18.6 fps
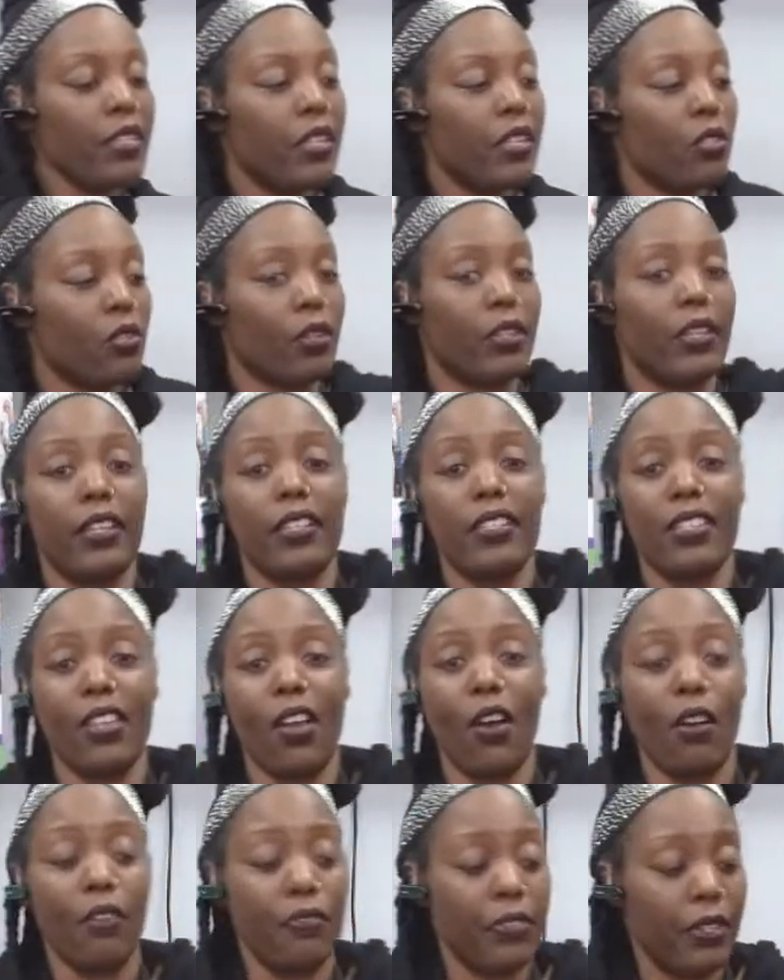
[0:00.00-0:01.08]
These are getting
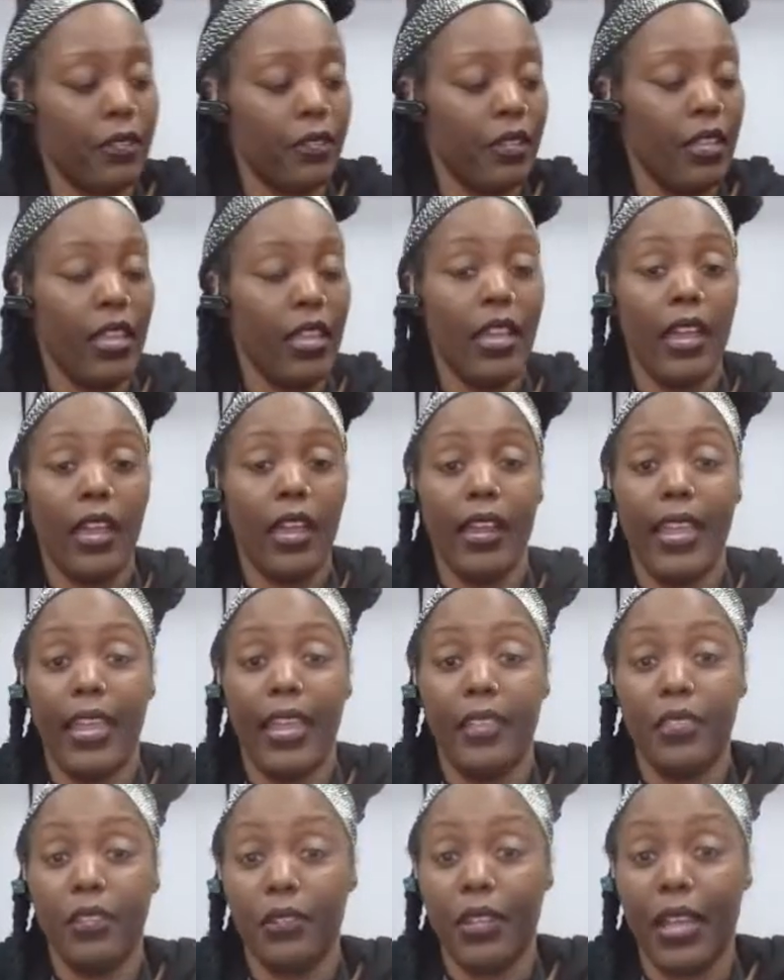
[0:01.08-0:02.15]
soft
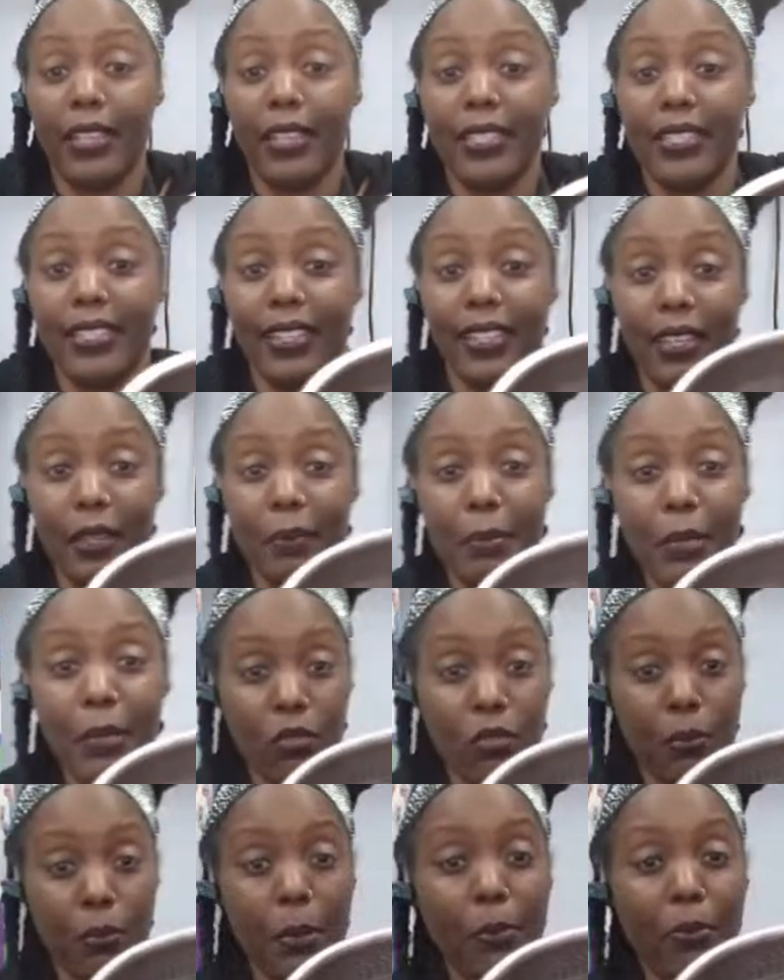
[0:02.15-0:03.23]
and they're not sticking
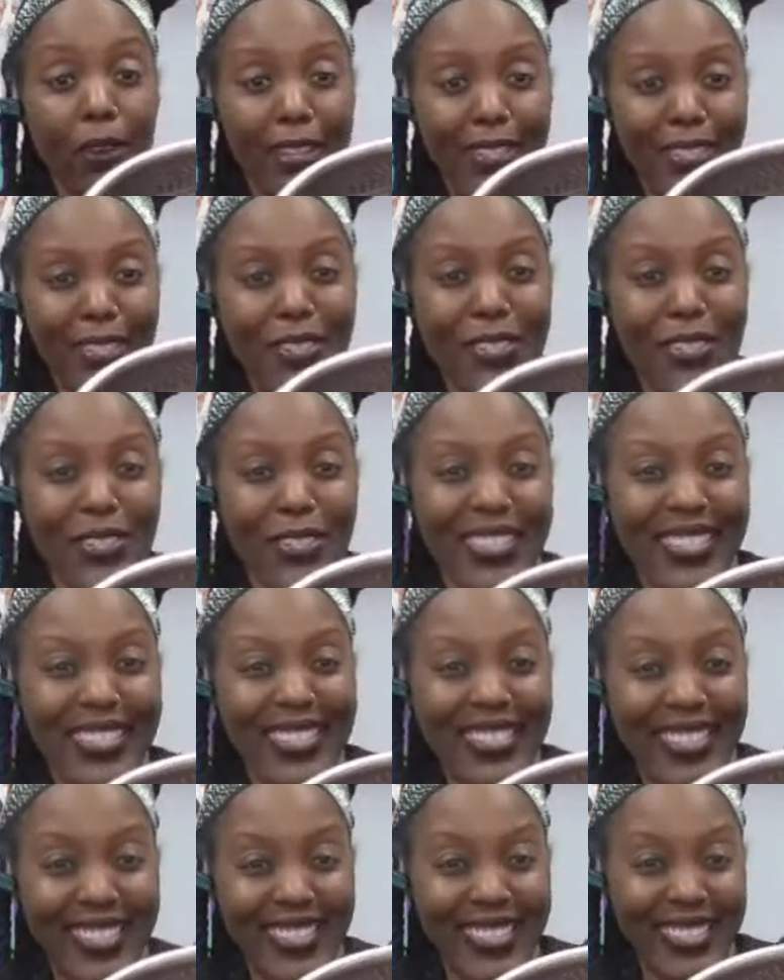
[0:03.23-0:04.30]
because remember I told you
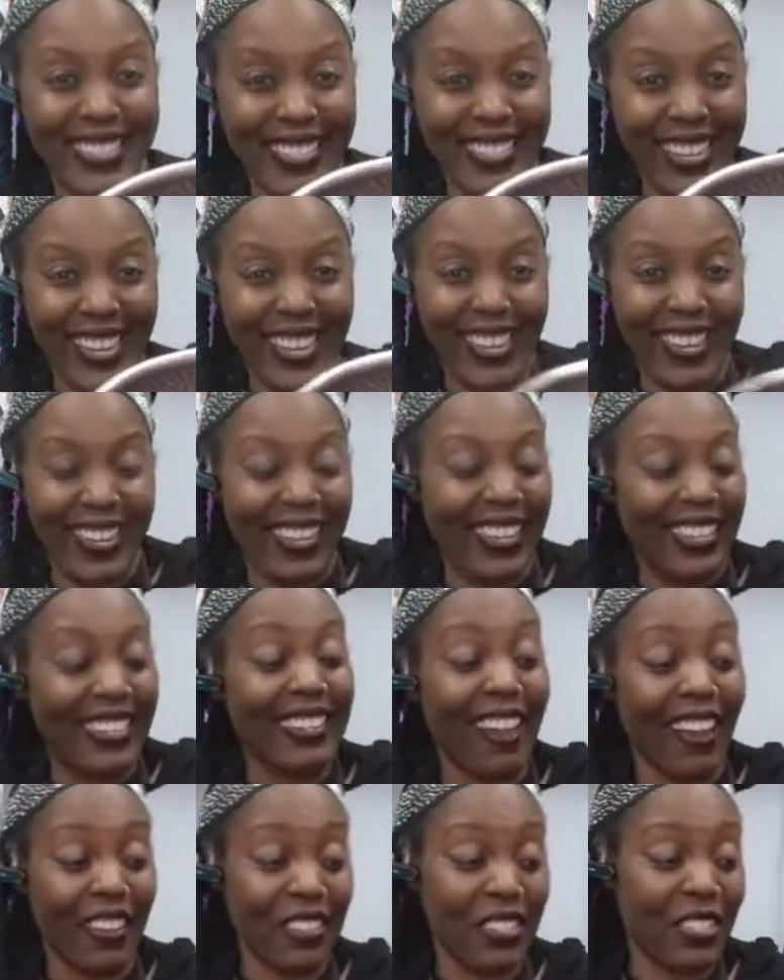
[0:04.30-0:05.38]
this is a
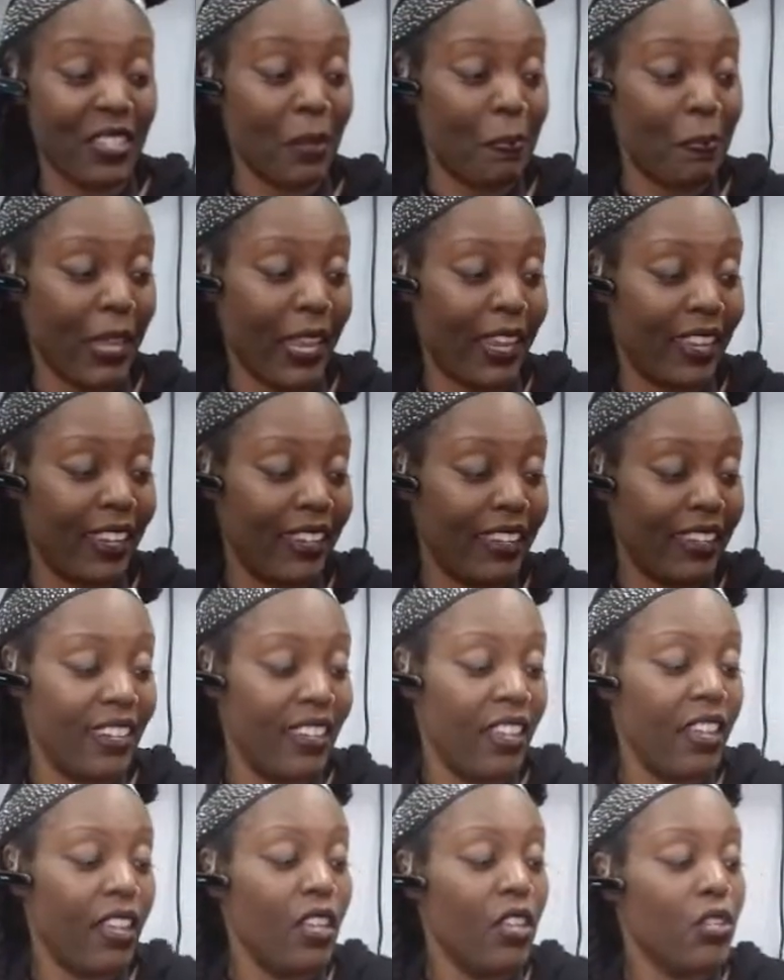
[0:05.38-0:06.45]
non-stick pan.
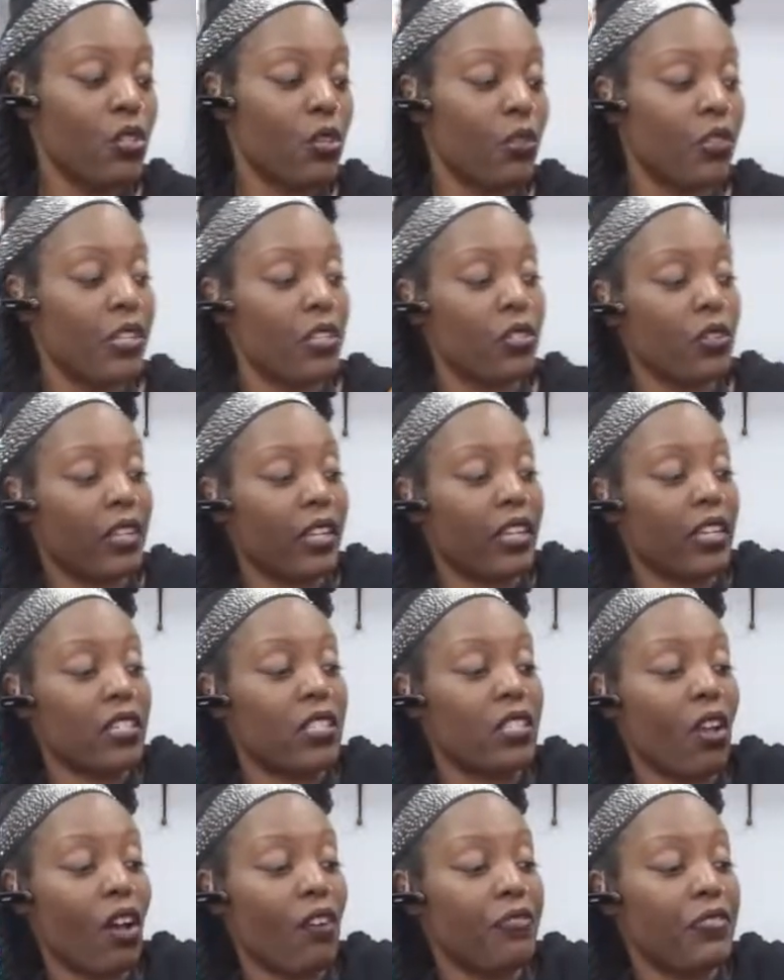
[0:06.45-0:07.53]
So these are getting
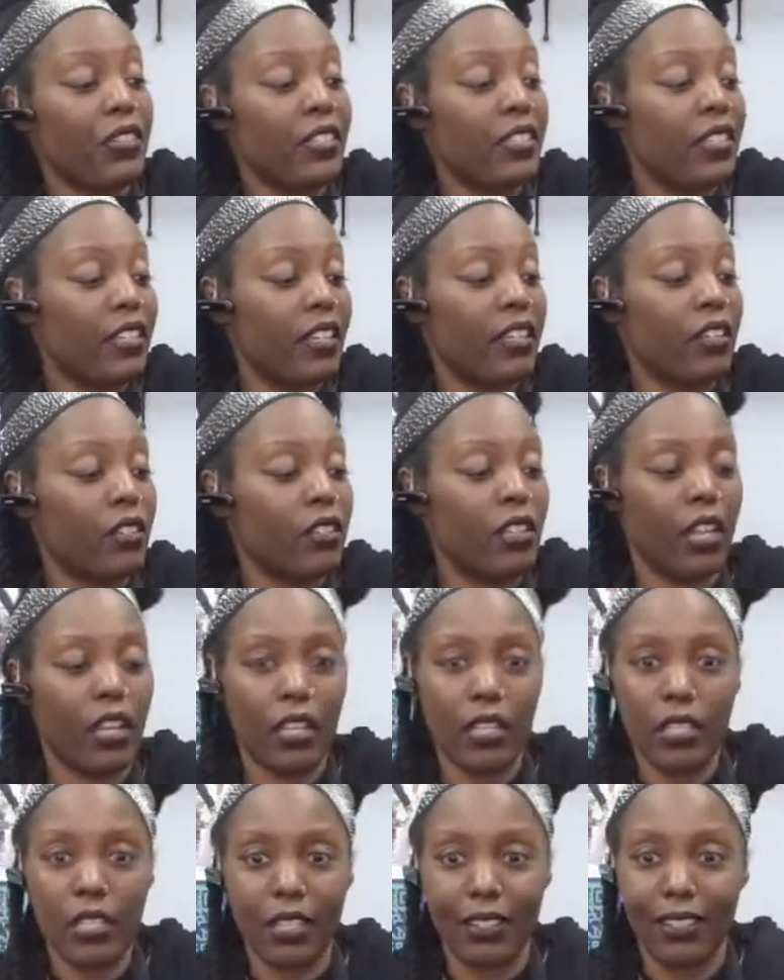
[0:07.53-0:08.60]
soft and tender, young
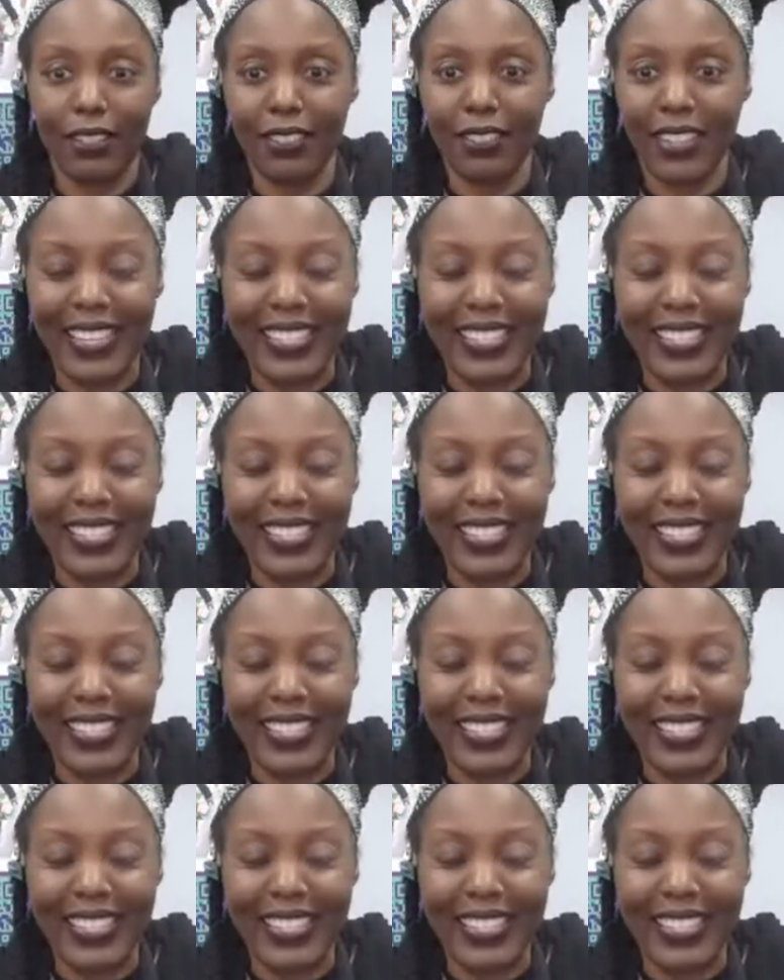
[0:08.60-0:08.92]
and tender,